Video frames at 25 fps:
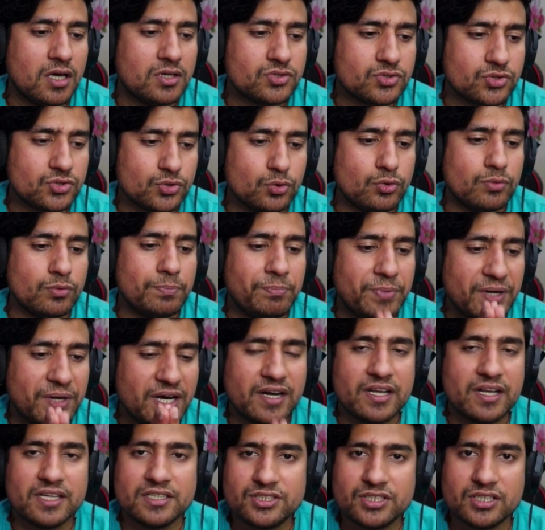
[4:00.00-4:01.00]
So pay
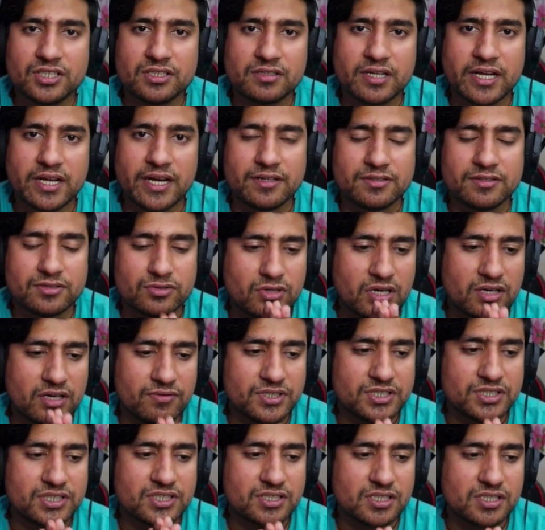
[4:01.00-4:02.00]
attention, right? So I
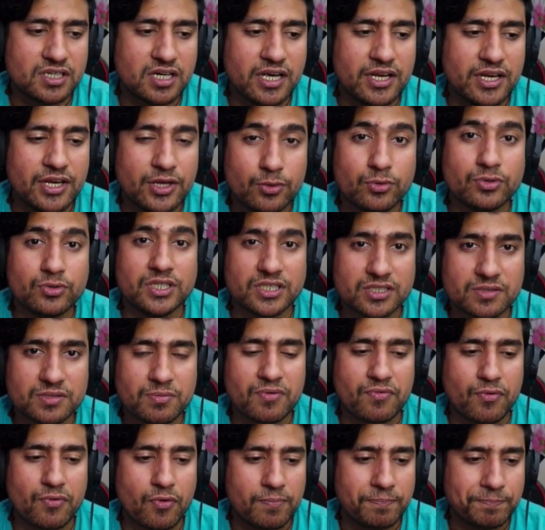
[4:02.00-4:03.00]
wish I knew this
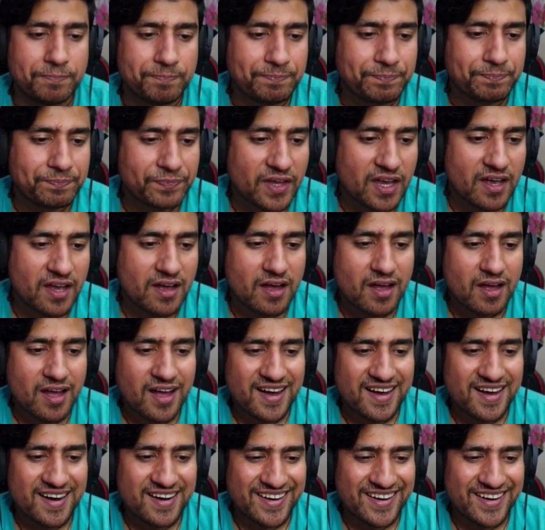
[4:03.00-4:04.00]
before,
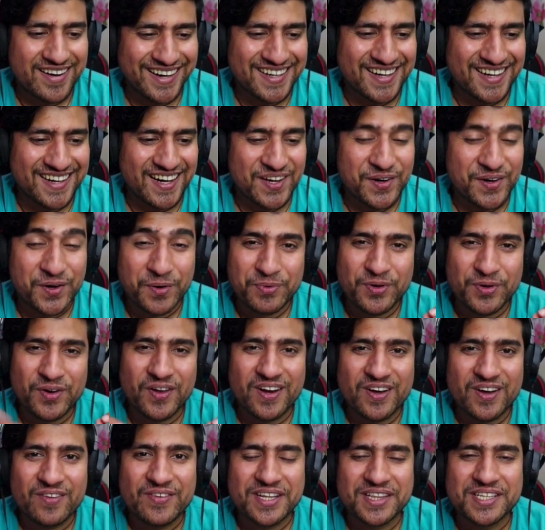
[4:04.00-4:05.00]
right? I hope you are
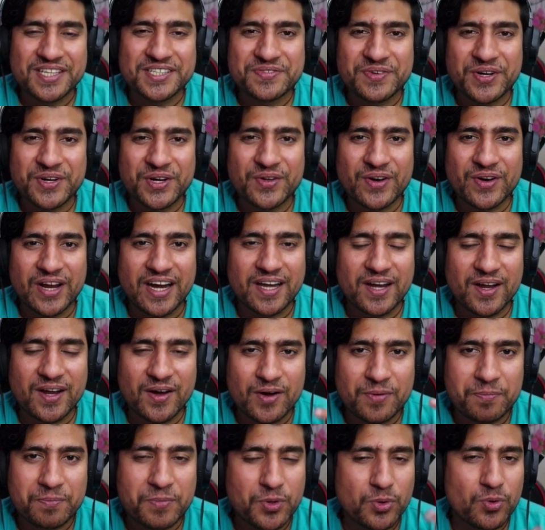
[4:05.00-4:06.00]
loving this video right
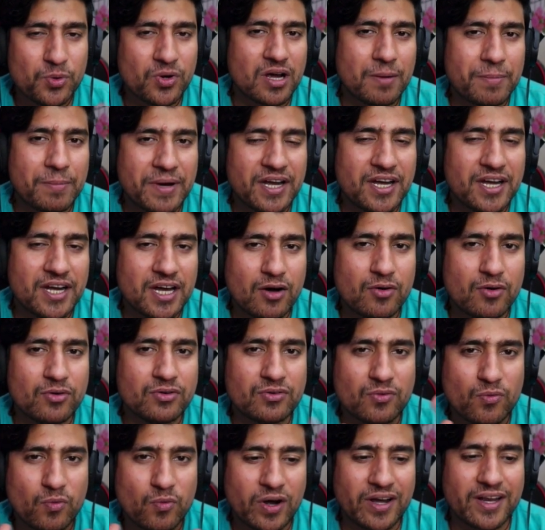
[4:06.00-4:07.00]
now. Do comment
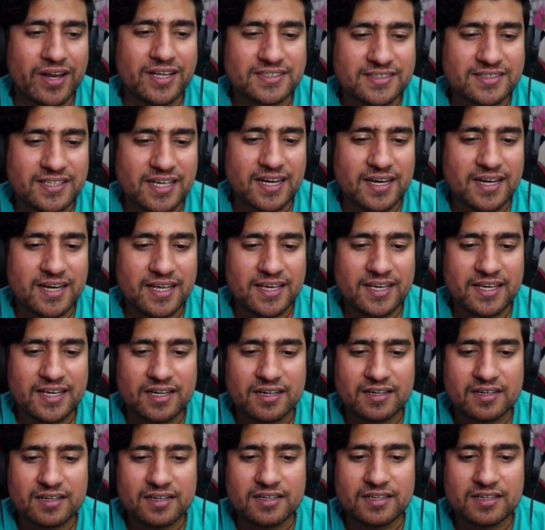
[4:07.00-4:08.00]
down what exactly
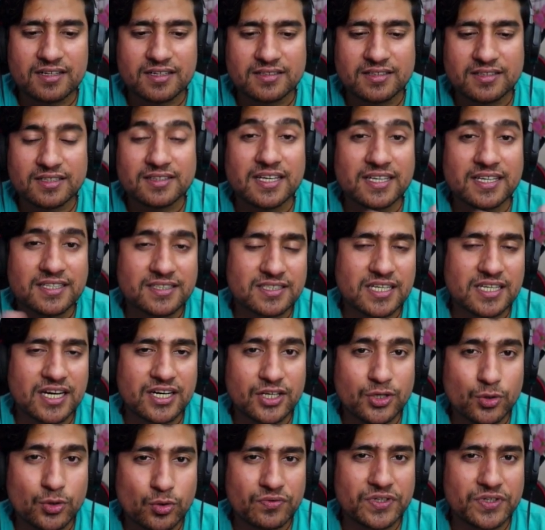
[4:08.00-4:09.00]
the things
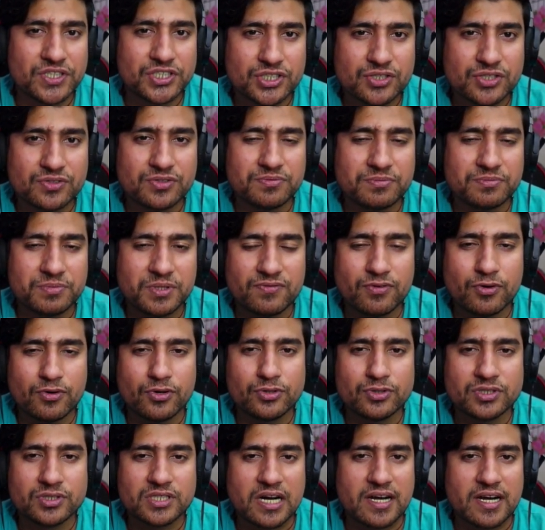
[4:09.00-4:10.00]
that you wish
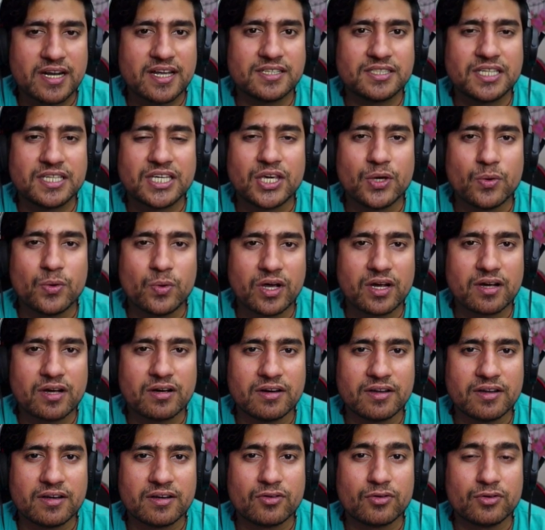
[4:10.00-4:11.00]
before you starting as a QA
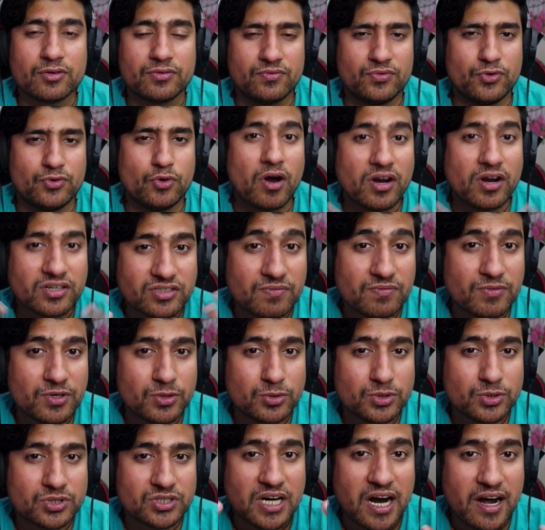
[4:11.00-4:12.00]
career, or if you are
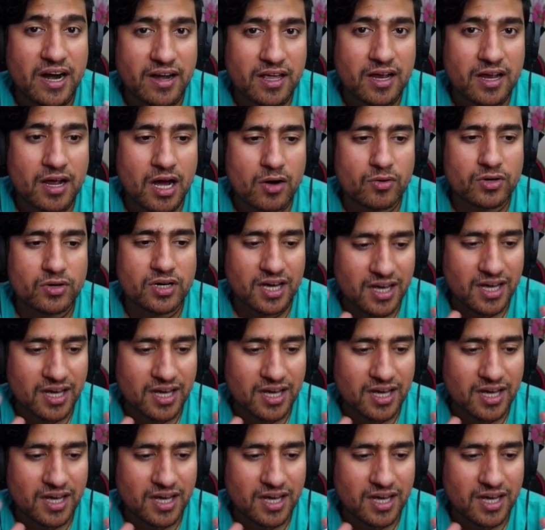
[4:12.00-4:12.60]
someone who's starting out,